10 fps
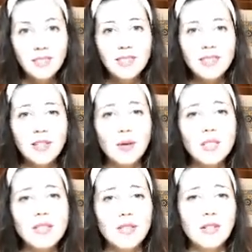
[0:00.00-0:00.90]
So
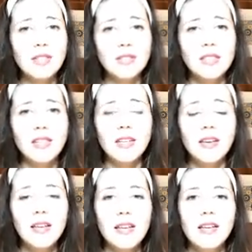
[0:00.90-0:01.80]
it's a very interesting
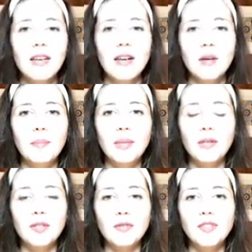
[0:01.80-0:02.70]

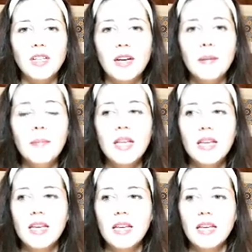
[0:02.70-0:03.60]
period of time.
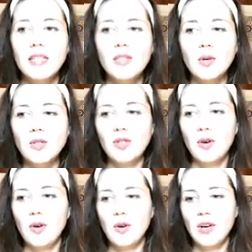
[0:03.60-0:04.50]
It's
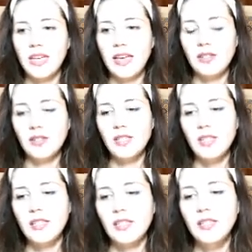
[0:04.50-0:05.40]
also Cancer
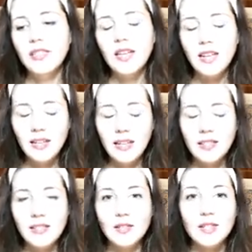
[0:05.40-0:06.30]
season, and
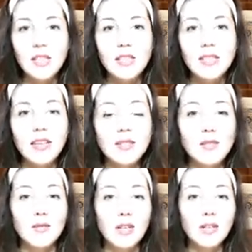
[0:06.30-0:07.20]
Cancer, as I said, is
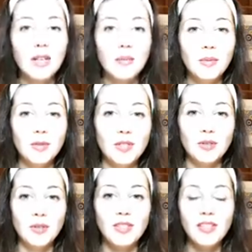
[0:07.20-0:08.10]
a very
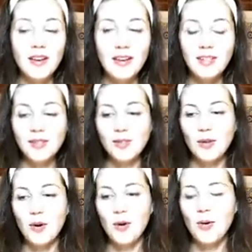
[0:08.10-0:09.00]
emotional sign.
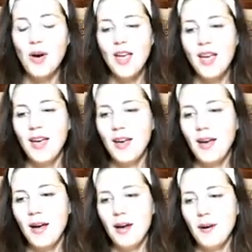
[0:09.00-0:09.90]
So
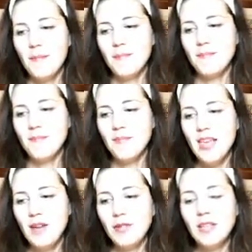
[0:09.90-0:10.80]

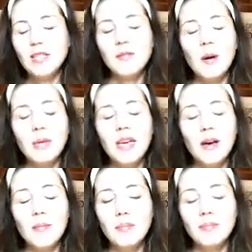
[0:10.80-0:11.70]
everything's popping
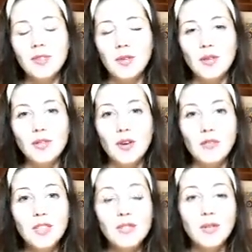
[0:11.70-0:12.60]
up to the
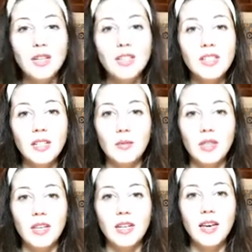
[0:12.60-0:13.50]
surface so you can deal
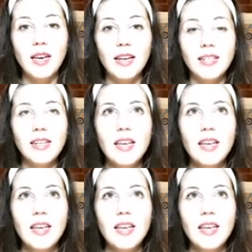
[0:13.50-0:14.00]
with it. And